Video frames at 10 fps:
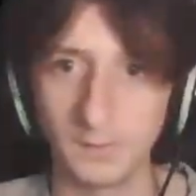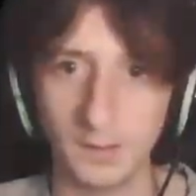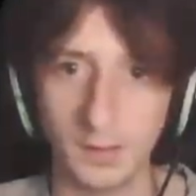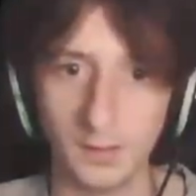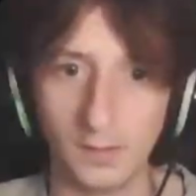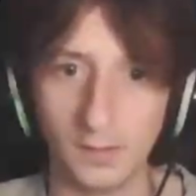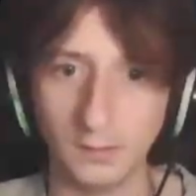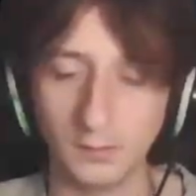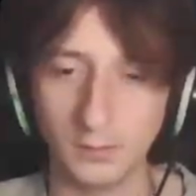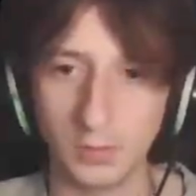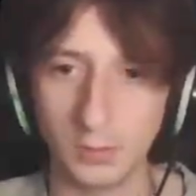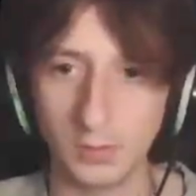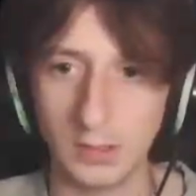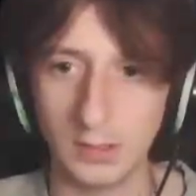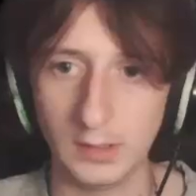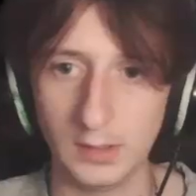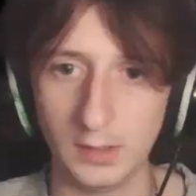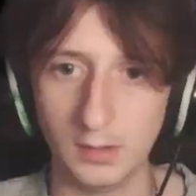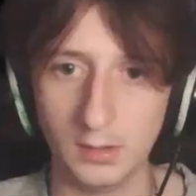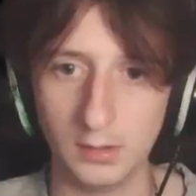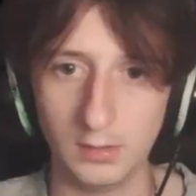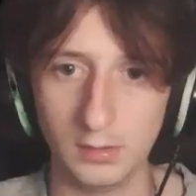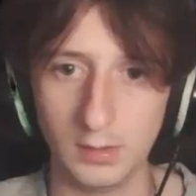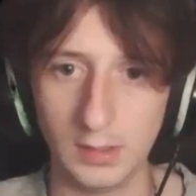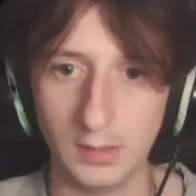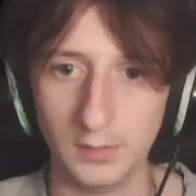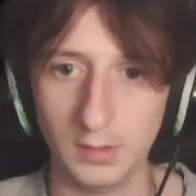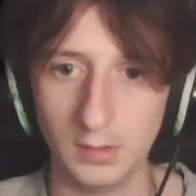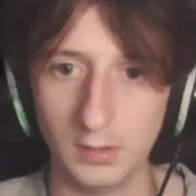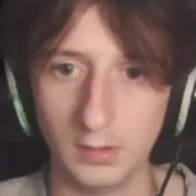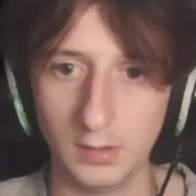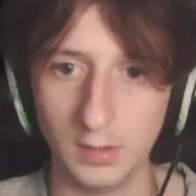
Okay. Just want to clear another little area here.